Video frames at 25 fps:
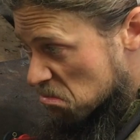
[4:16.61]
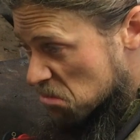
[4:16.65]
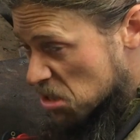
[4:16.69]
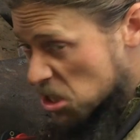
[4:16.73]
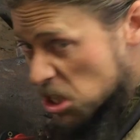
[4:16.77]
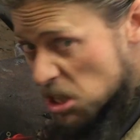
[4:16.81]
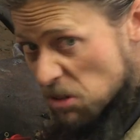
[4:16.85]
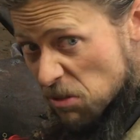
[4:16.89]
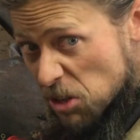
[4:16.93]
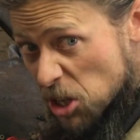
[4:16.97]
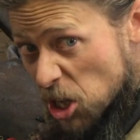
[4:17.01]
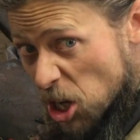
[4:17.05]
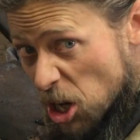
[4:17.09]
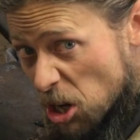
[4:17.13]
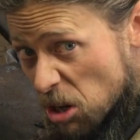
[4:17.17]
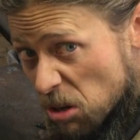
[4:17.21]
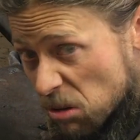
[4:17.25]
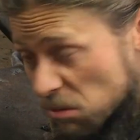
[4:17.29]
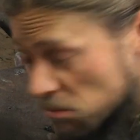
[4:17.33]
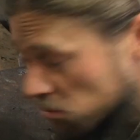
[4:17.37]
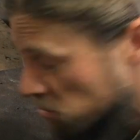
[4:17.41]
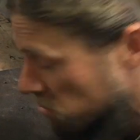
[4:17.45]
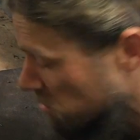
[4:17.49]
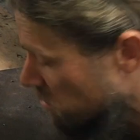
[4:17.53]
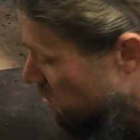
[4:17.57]
Let's give it a go.
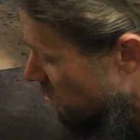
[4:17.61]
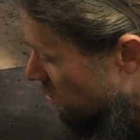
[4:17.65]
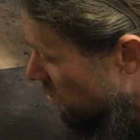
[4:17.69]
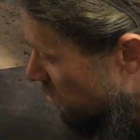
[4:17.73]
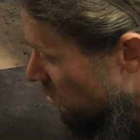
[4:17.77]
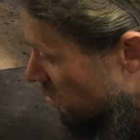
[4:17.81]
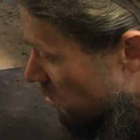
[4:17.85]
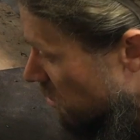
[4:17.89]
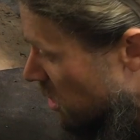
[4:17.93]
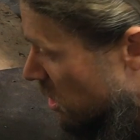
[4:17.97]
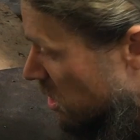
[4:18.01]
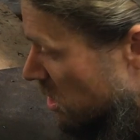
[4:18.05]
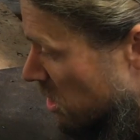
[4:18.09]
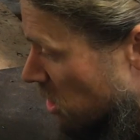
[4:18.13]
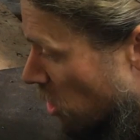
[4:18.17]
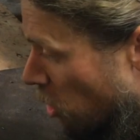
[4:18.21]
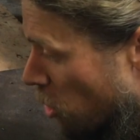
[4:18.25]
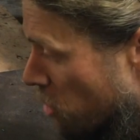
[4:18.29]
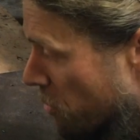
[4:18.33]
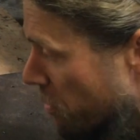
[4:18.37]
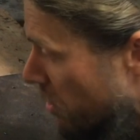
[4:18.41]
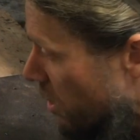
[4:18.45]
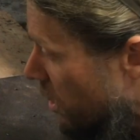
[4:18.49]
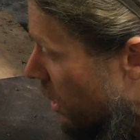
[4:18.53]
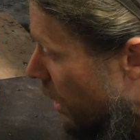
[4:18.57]
Let's
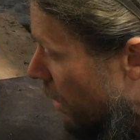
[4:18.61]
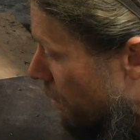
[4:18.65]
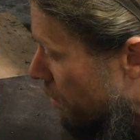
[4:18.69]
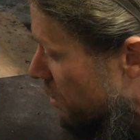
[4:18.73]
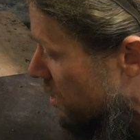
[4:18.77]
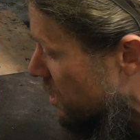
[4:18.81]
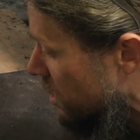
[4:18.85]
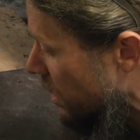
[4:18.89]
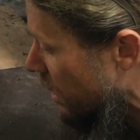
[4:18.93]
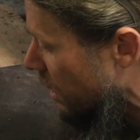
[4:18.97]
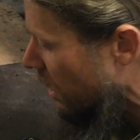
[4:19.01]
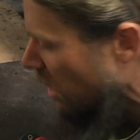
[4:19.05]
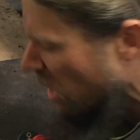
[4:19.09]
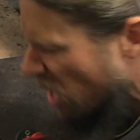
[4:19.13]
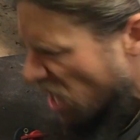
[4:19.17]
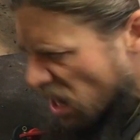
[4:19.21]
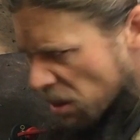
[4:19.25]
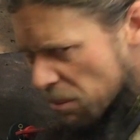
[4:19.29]
open it up and see.